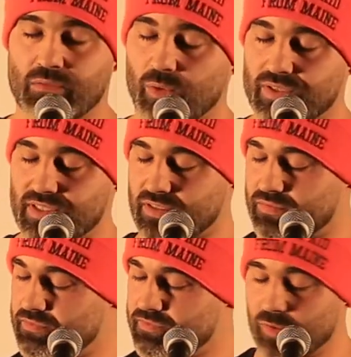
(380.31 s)
We went
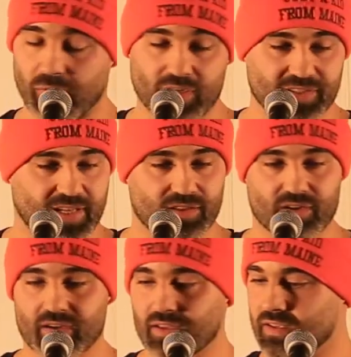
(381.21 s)
to football
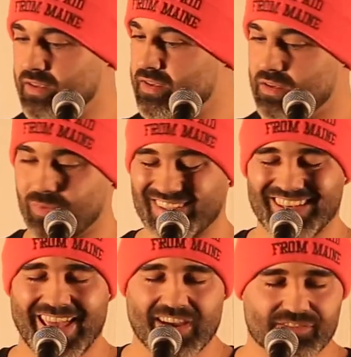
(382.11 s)
together. We
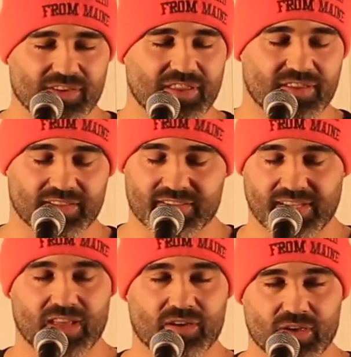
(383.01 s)
did everything
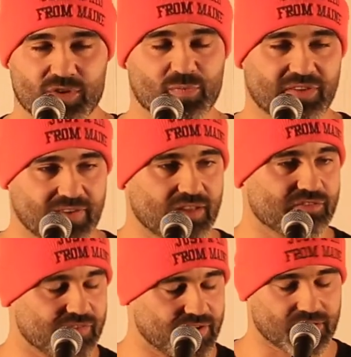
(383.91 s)
together. He was my
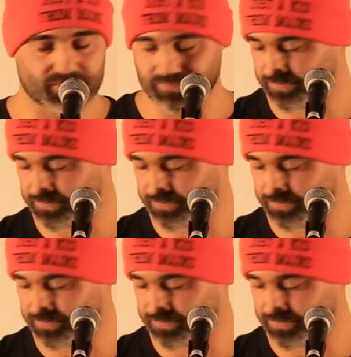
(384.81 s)
father figure.